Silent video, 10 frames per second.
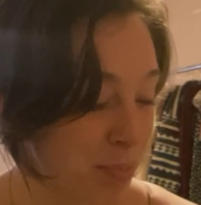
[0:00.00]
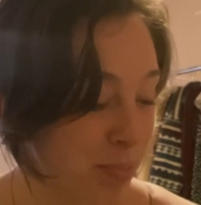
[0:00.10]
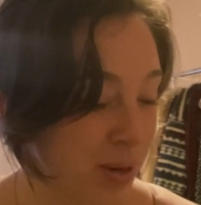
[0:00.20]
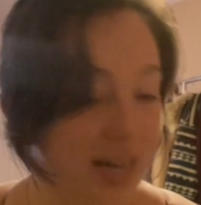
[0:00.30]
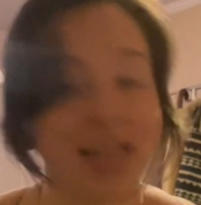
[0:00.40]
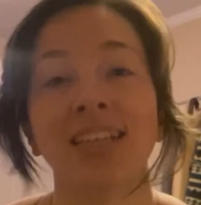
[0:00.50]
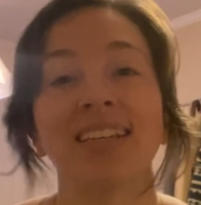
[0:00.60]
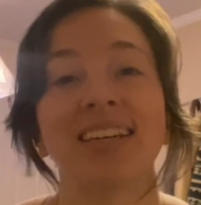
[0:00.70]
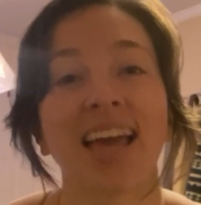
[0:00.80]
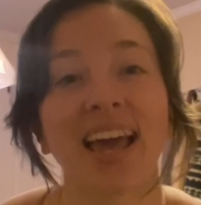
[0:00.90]
But
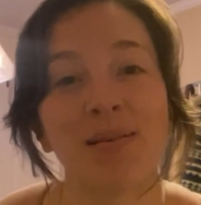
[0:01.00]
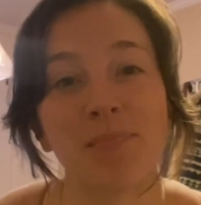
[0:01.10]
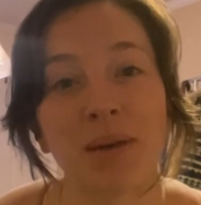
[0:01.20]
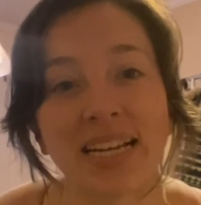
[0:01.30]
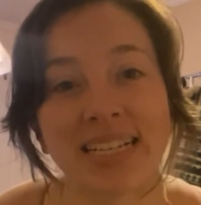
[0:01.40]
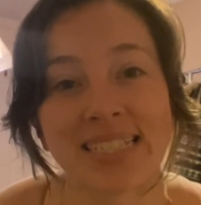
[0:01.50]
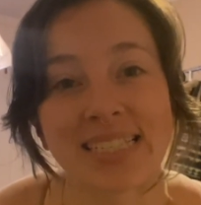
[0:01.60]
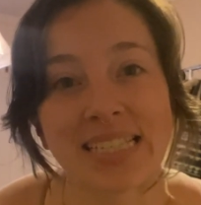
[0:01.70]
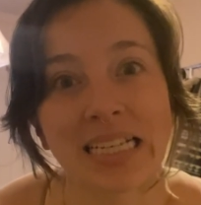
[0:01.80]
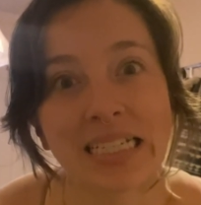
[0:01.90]
again, money is
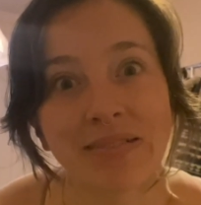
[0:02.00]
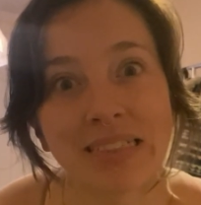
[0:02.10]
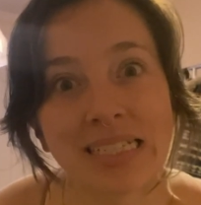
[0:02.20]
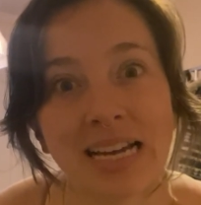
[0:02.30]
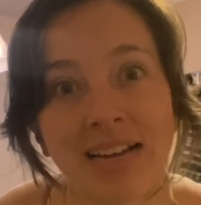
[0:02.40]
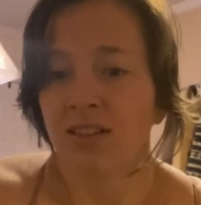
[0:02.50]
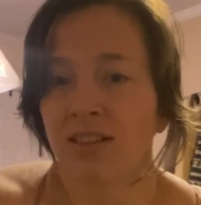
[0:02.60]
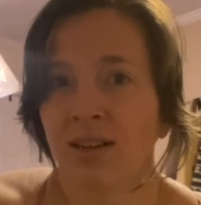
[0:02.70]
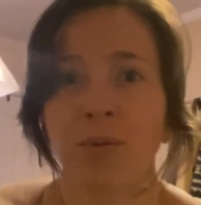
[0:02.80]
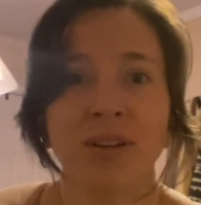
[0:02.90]
really tight right
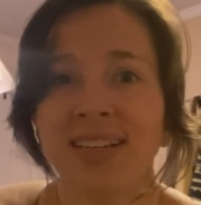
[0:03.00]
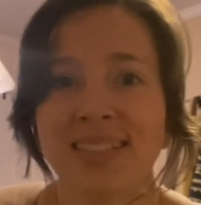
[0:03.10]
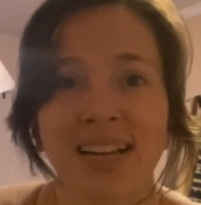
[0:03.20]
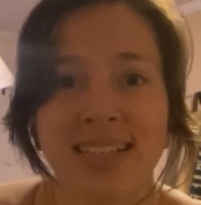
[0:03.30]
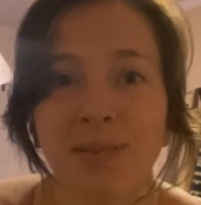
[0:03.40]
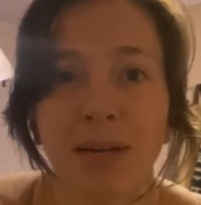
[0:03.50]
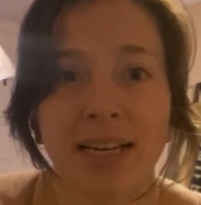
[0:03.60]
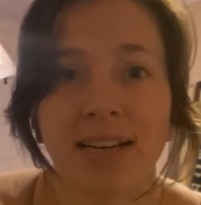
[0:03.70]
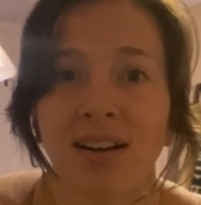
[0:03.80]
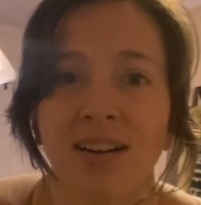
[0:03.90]
now. I'm really excited to be
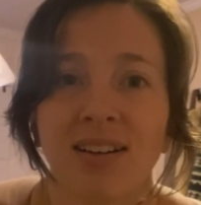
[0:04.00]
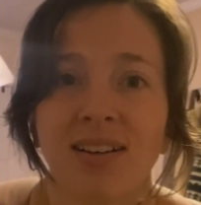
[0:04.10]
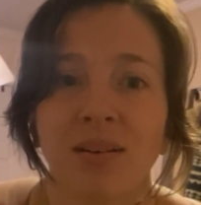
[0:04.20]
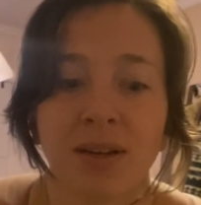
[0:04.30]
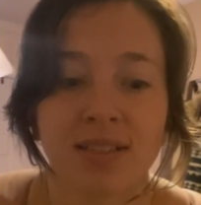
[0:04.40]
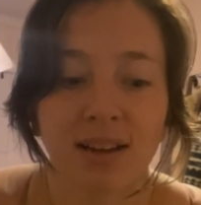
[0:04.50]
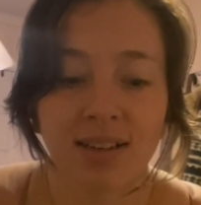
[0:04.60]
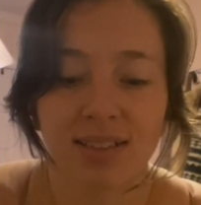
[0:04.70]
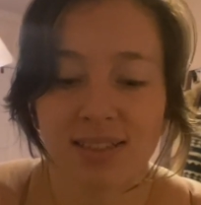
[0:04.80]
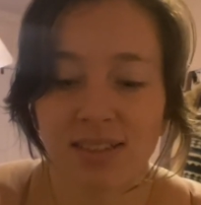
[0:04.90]
here. I'm
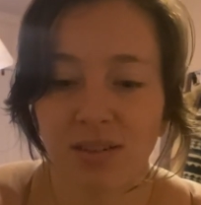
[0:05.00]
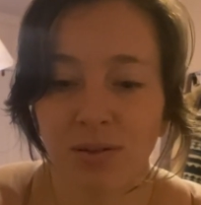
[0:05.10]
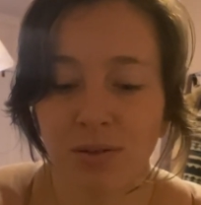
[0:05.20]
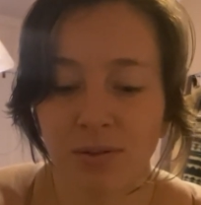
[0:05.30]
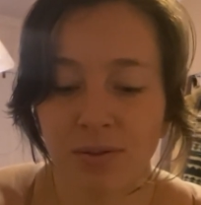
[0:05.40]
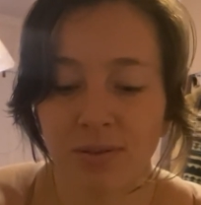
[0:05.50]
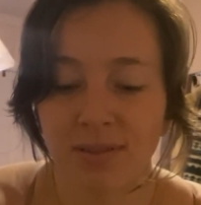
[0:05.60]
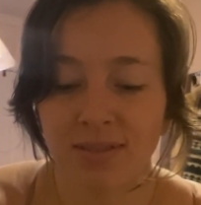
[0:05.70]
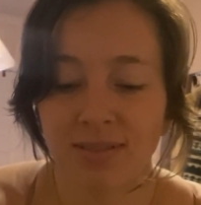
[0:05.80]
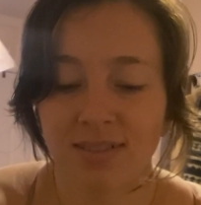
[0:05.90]
excited to
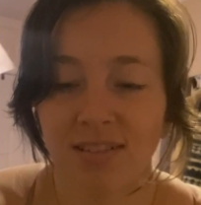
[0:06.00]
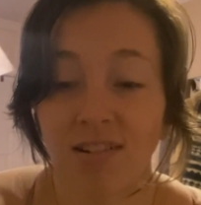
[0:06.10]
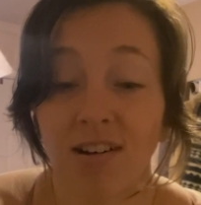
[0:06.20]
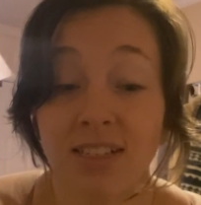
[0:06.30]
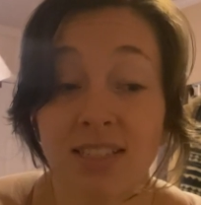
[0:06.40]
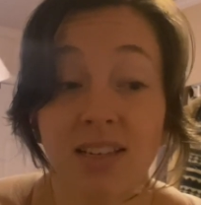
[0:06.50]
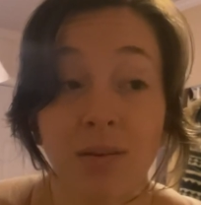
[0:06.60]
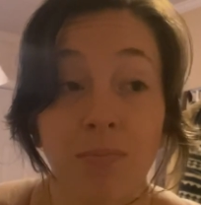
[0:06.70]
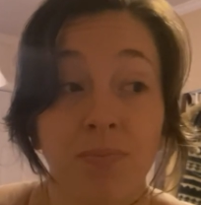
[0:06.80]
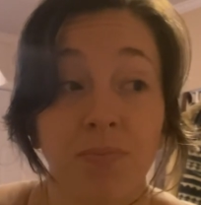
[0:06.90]

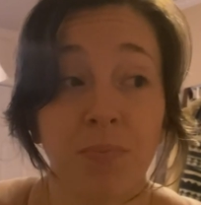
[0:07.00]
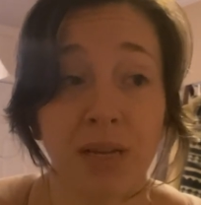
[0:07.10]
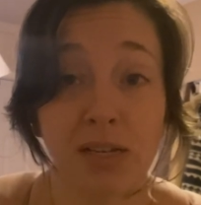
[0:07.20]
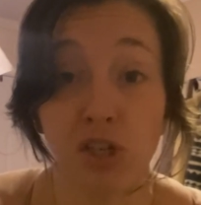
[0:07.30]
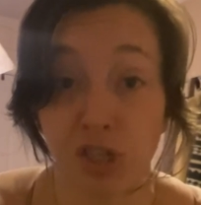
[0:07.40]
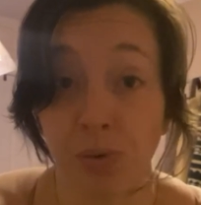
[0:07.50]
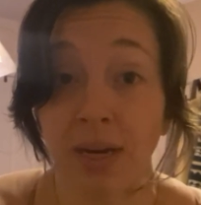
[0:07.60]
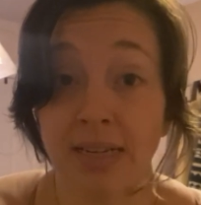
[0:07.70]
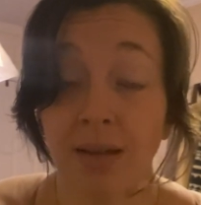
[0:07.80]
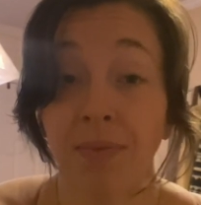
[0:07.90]
honestly be
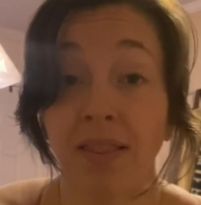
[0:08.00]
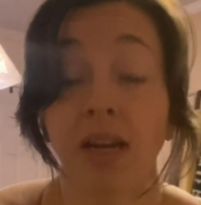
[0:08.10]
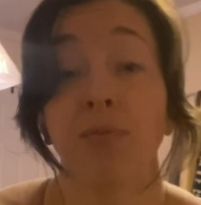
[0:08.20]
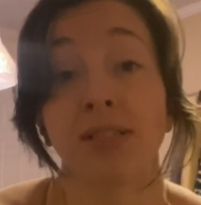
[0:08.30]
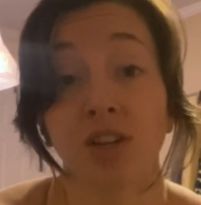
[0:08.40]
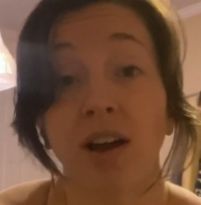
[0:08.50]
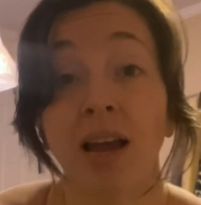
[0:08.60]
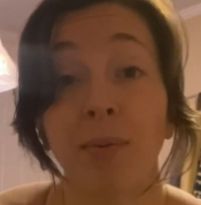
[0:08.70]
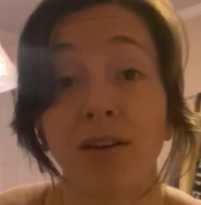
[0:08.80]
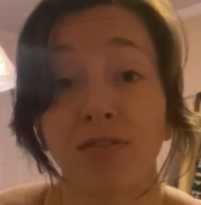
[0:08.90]
doing something that I've been talking
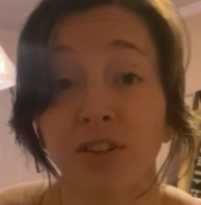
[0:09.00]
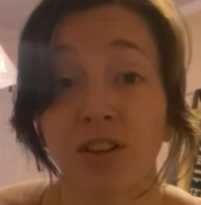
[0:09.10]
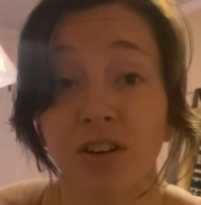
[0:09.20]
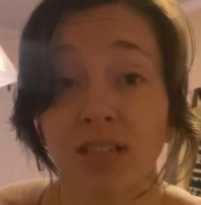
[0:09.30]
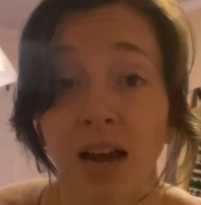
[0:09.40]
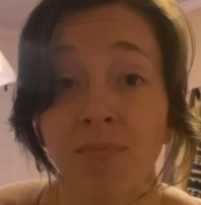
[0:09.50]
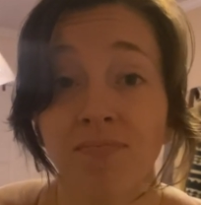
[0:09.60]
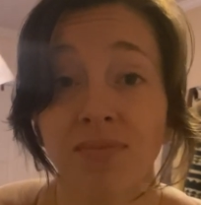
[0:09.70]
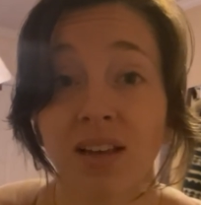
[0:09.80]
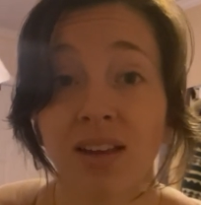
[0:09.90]
about for a long
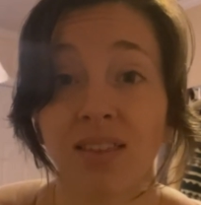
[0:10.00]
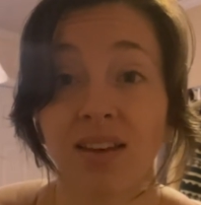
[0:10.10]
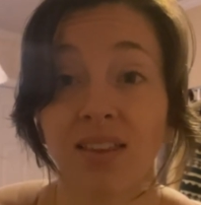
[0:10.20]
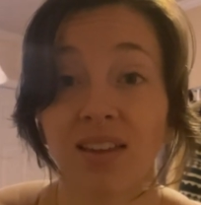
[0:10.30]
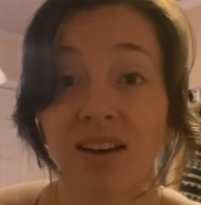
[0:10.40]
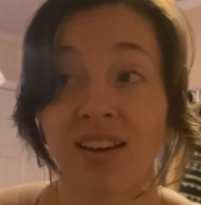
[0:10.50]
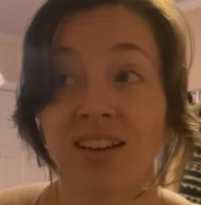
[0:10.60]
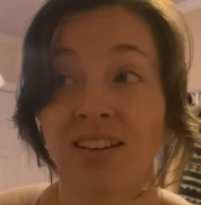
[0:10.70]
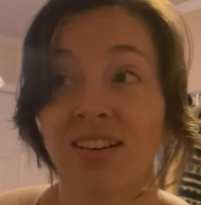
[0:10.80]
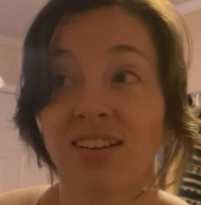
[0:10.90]
time. I think that